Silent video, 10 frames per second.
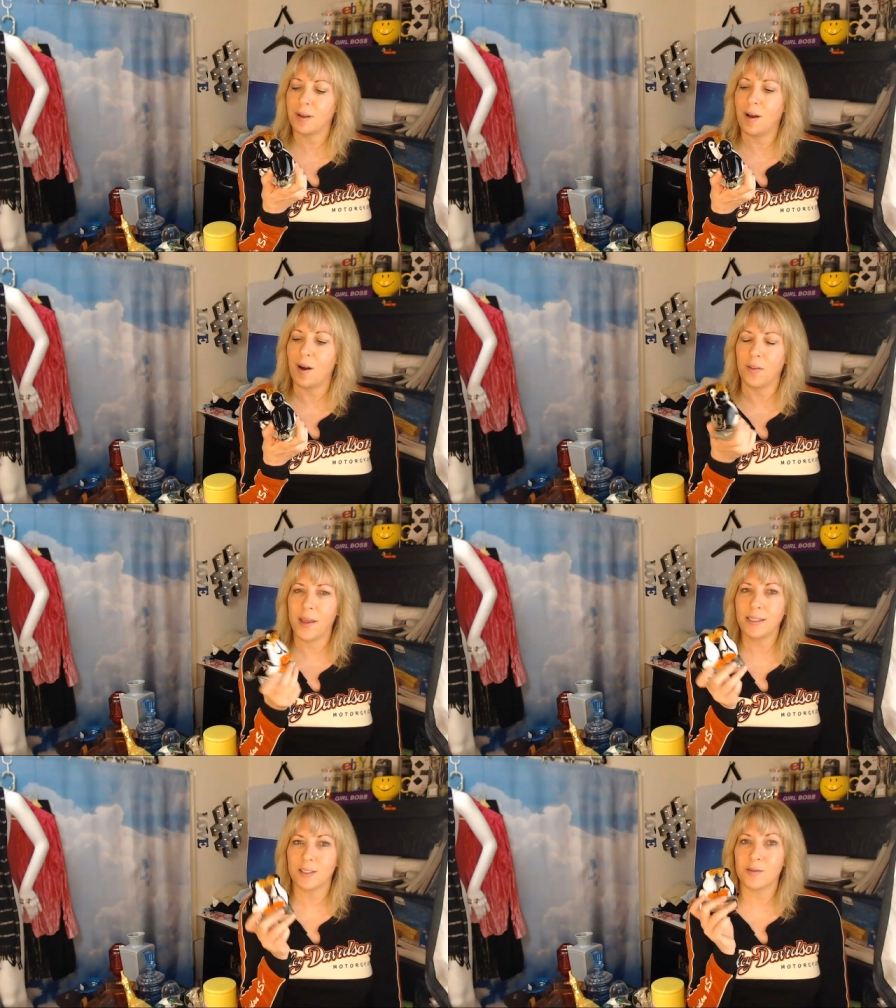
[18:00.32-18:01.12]
Oh,
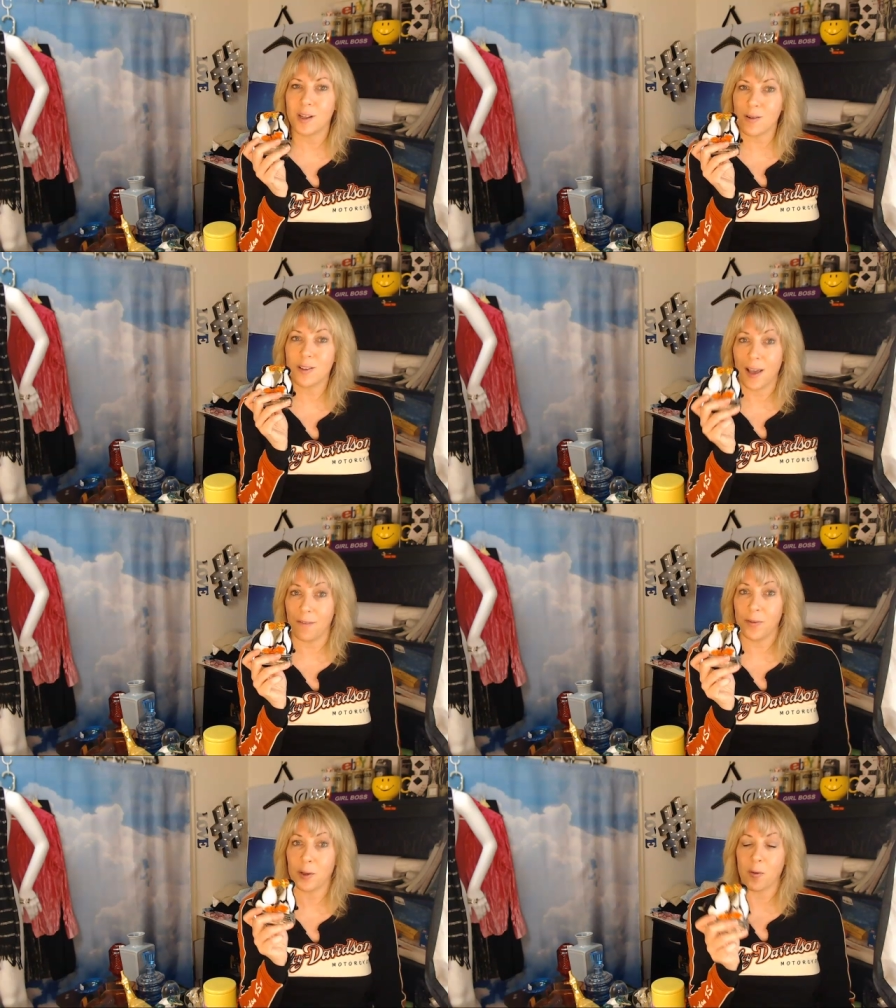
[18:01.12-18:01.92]
these are, they're
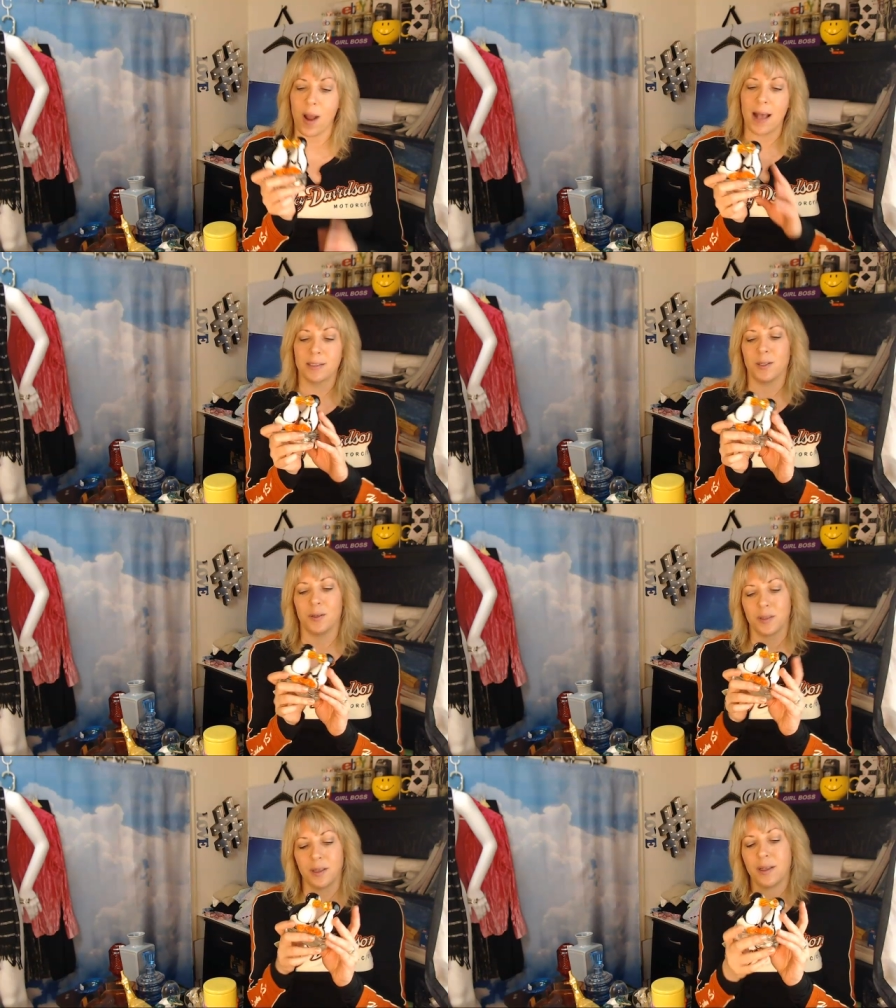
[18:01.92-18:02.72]
tough little
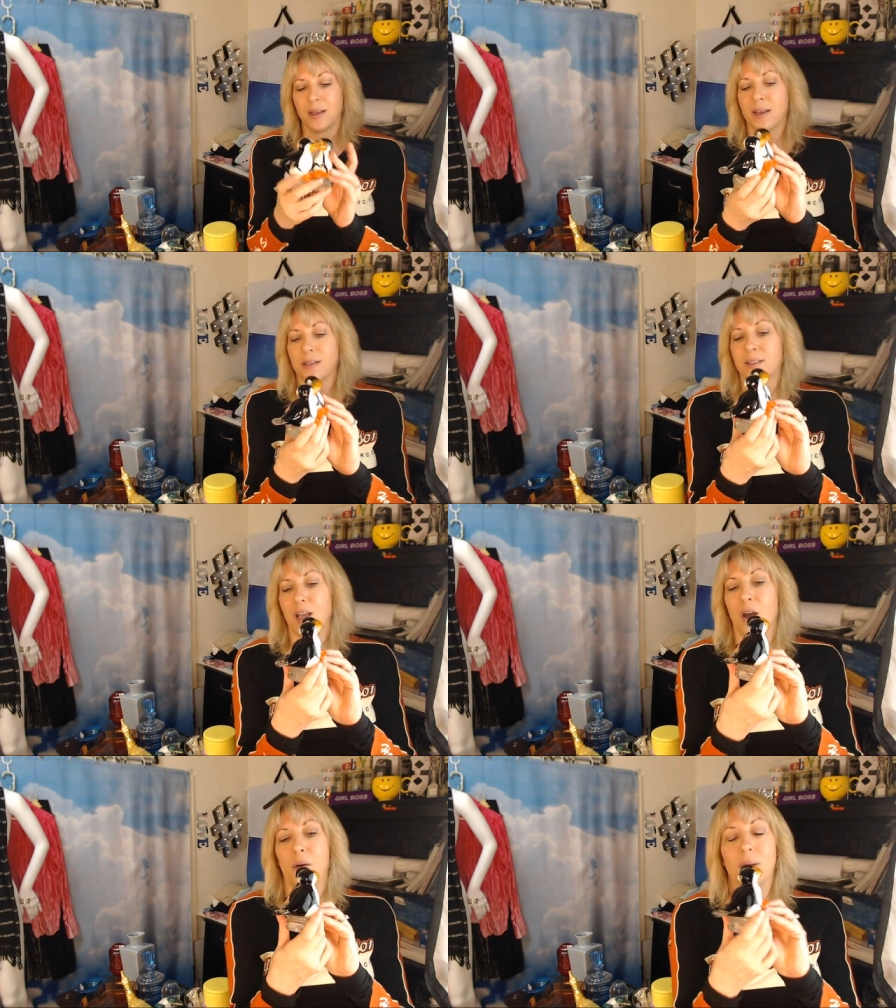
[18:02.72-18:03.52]
rascals.
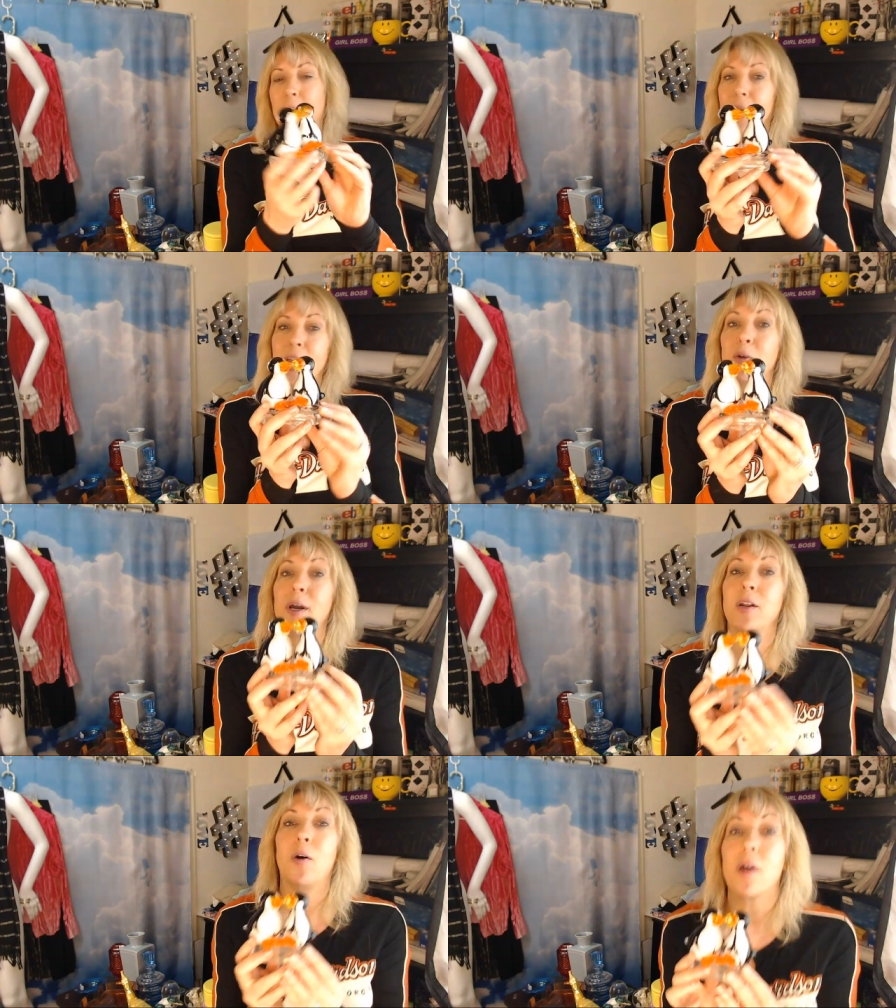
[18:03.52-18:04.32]
So,
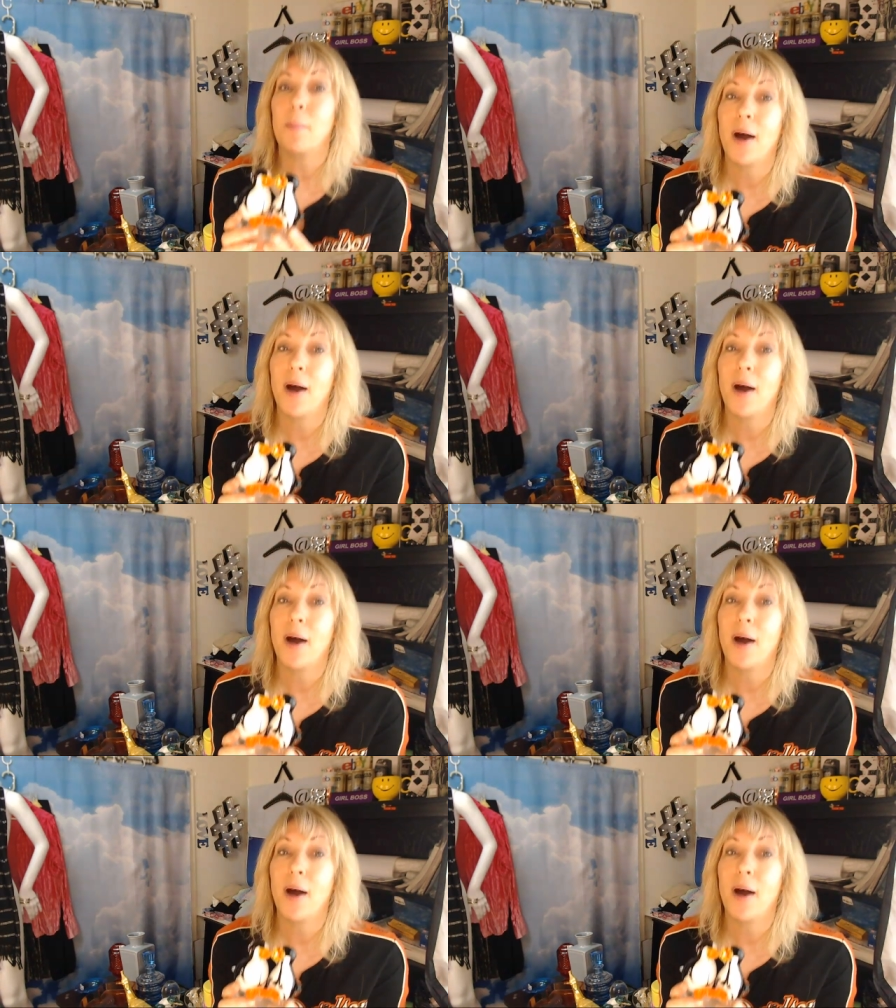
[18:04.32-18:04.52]
penguin or a